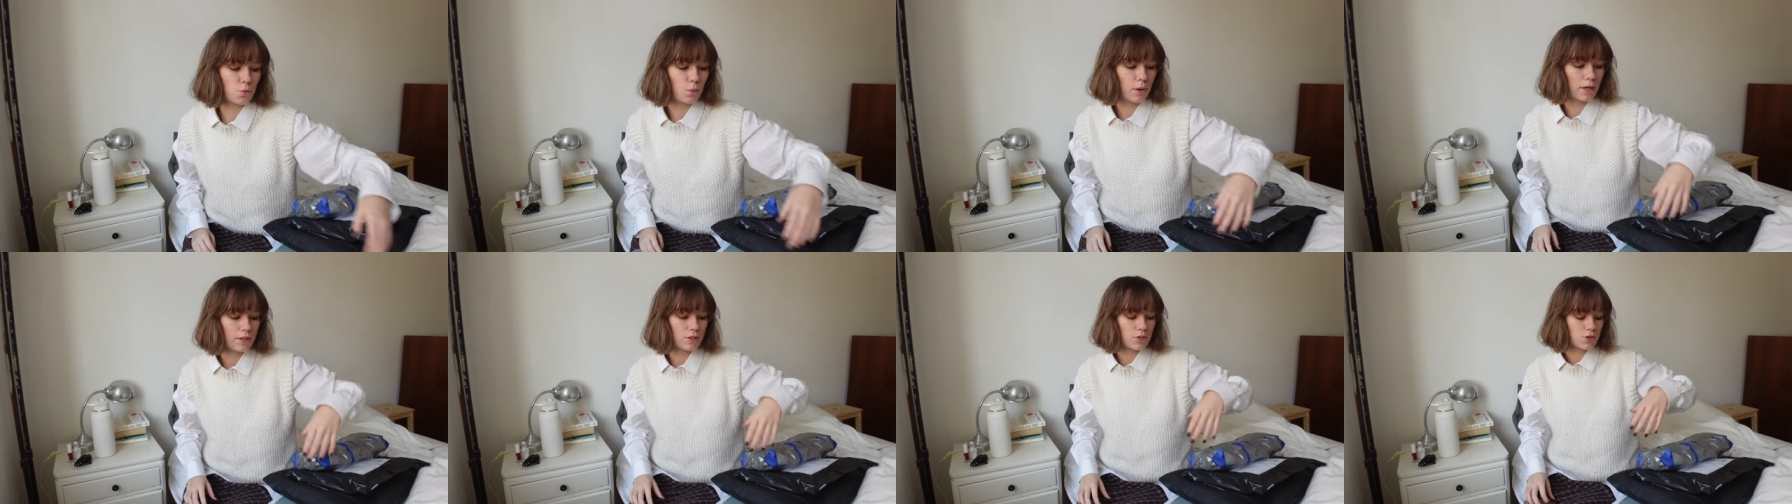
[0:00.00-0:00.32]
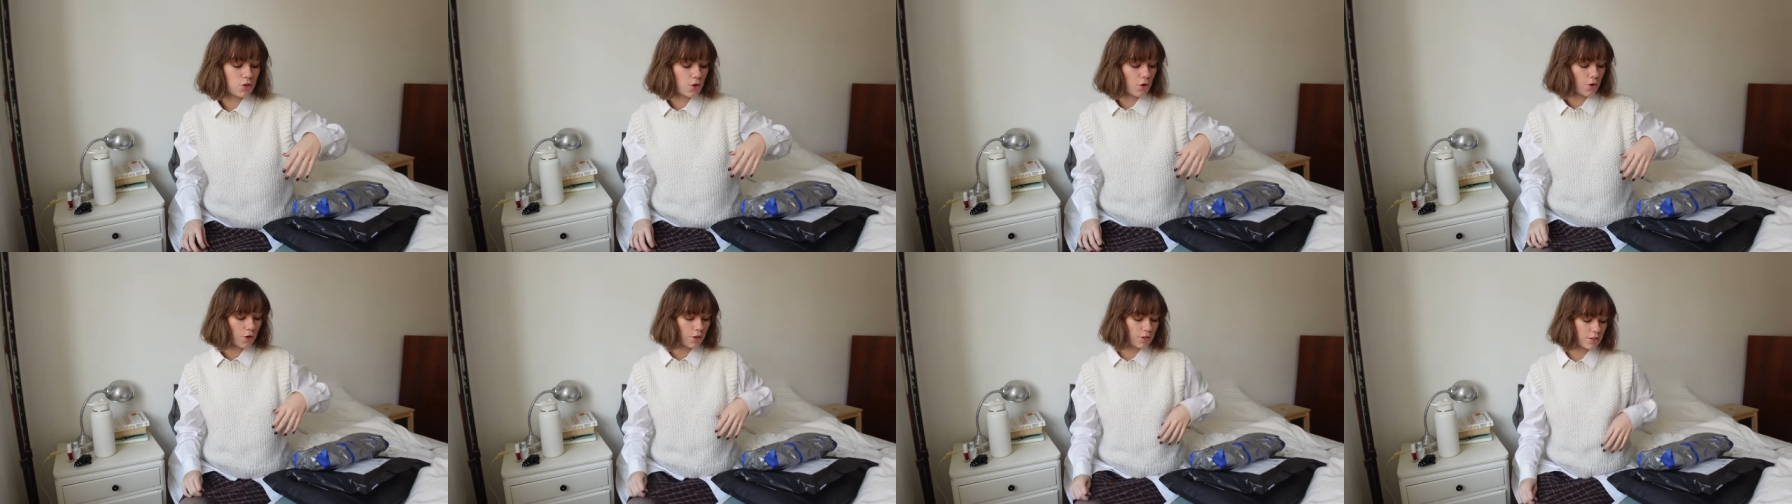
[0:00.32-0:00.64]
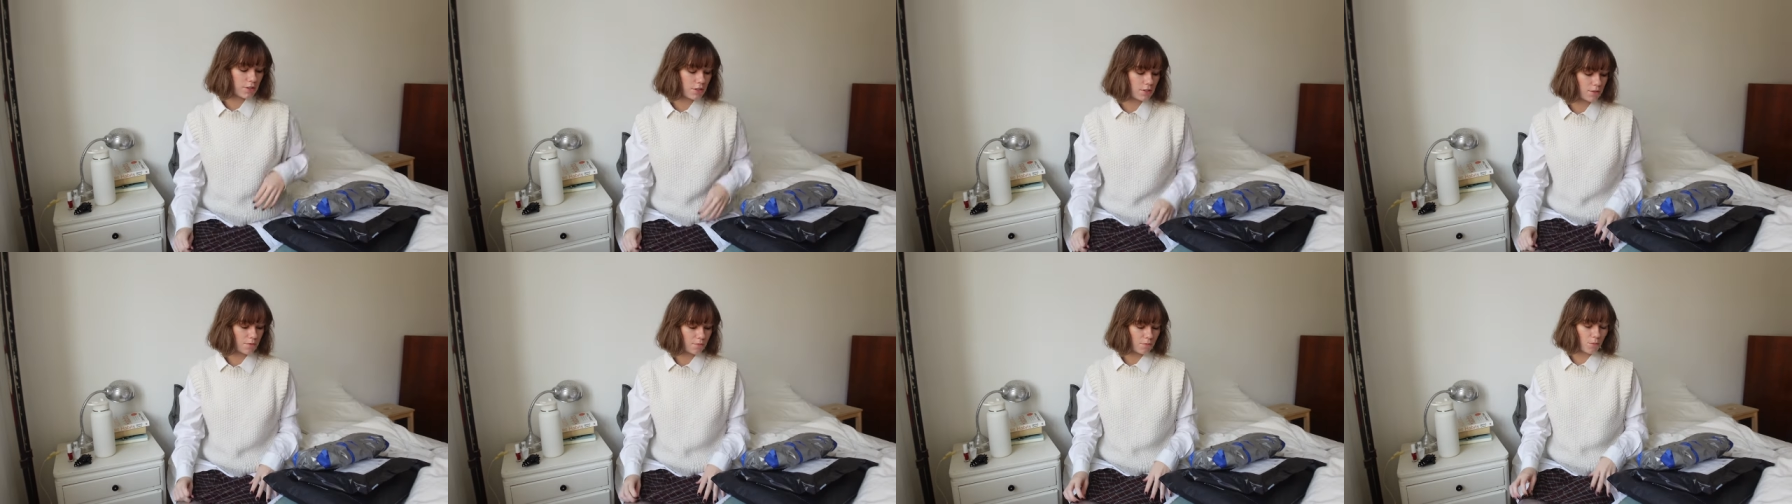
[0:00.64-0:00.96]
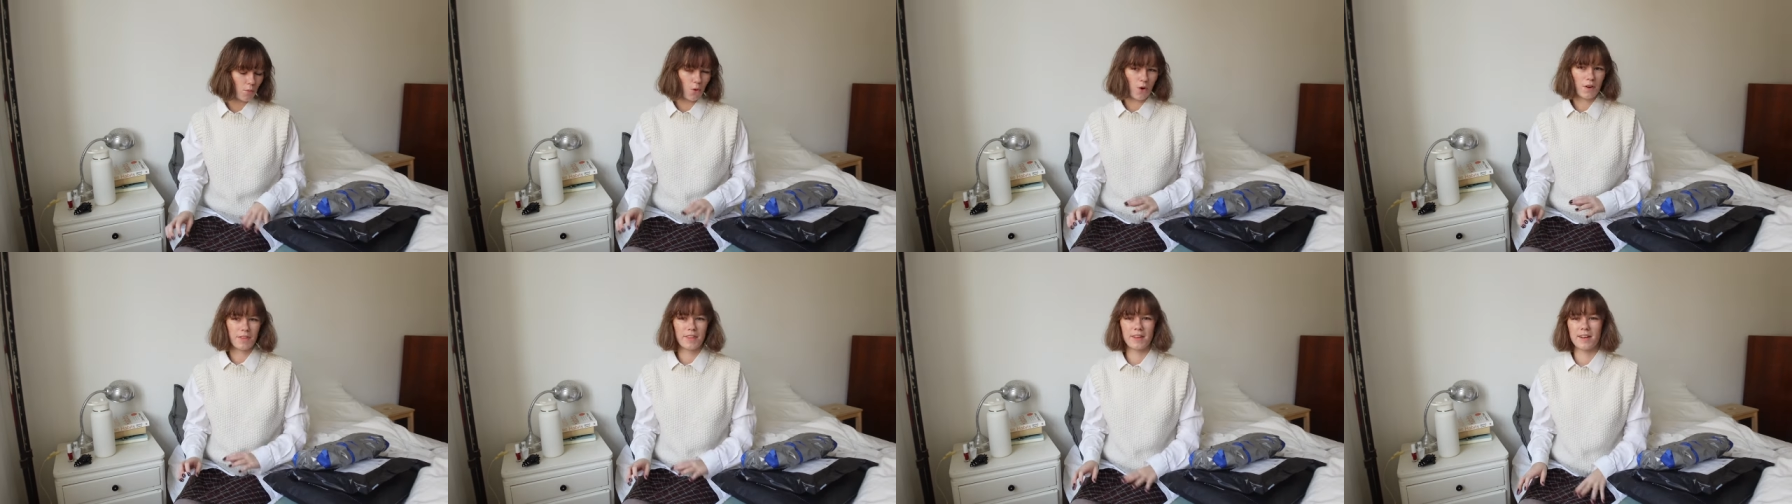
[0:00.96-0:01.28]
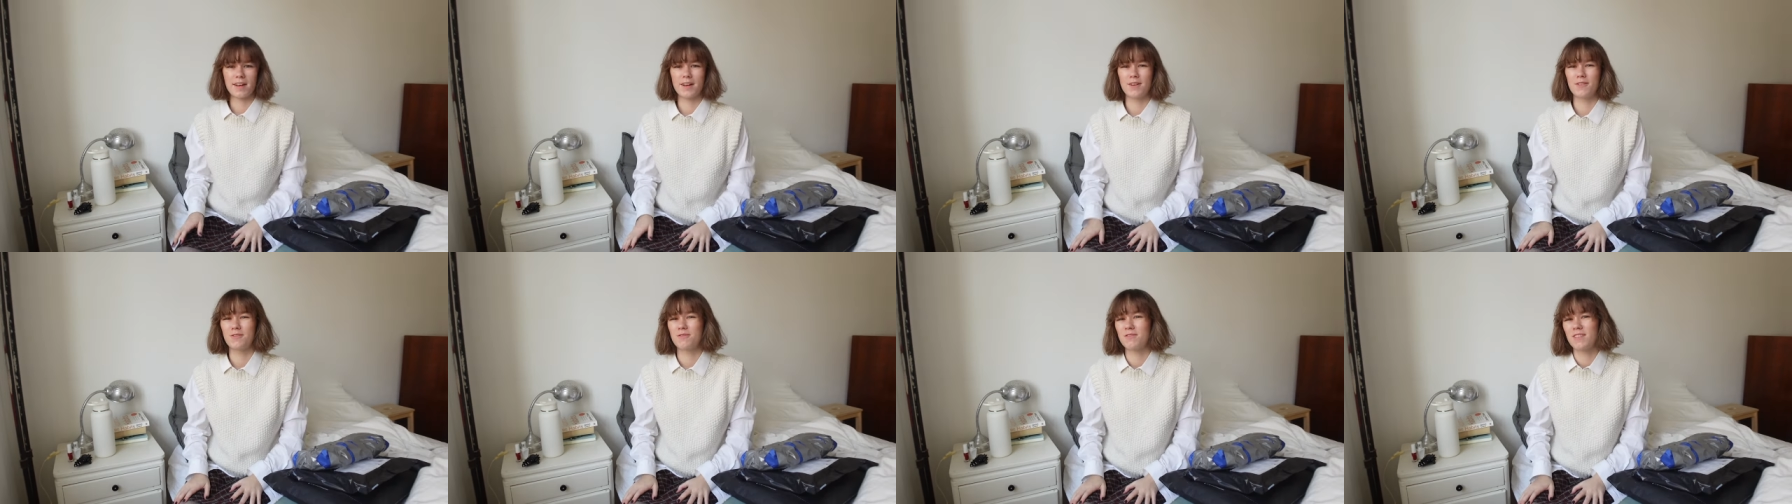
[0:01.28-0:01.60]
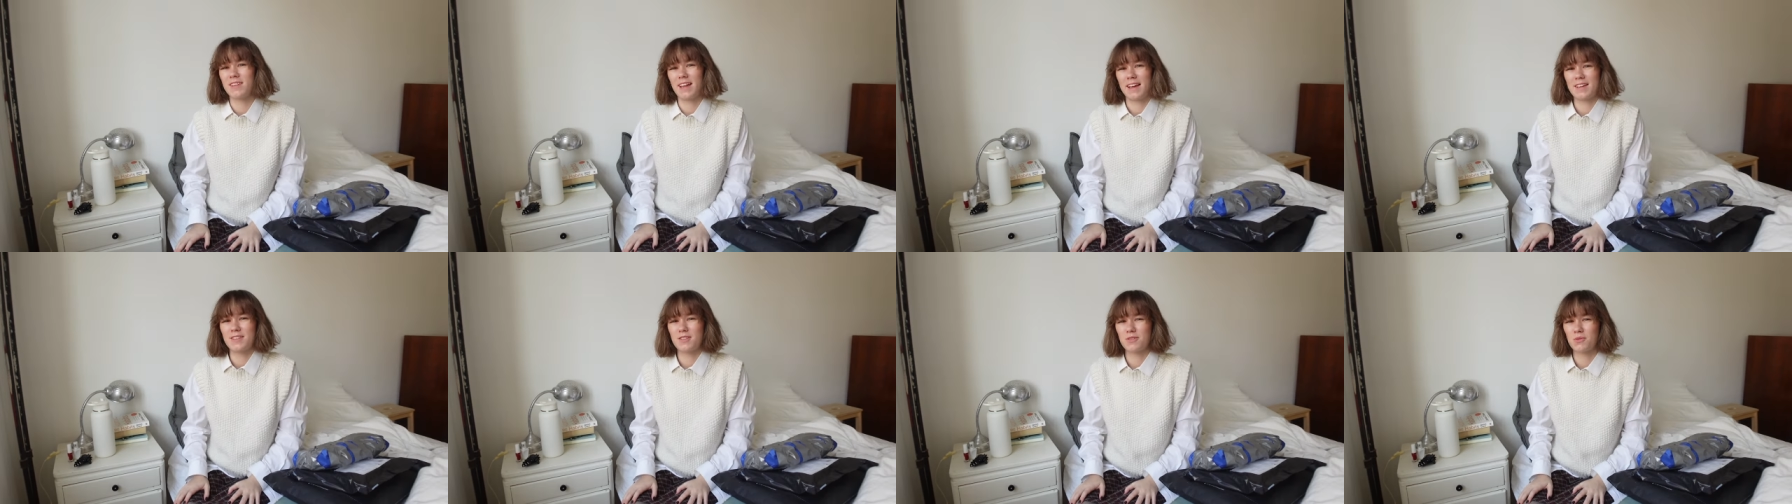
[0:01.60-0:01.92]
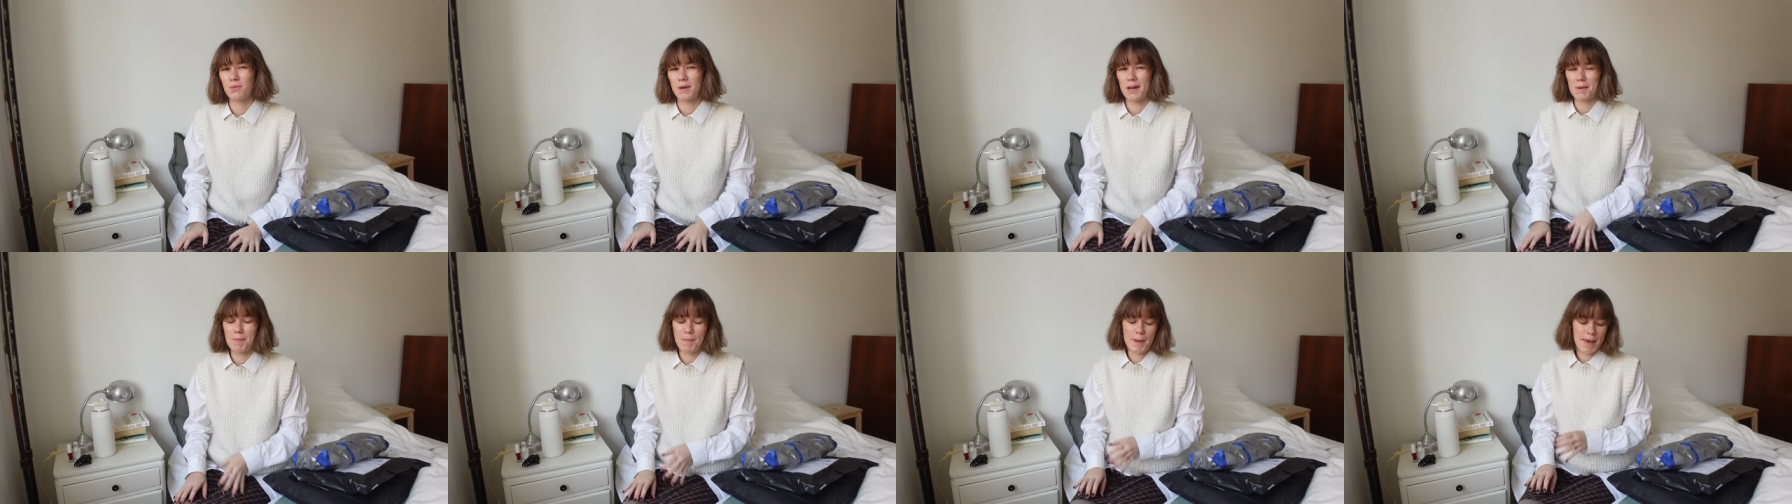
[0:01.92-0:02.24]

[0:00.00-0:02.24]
wear skirts more than I like to wear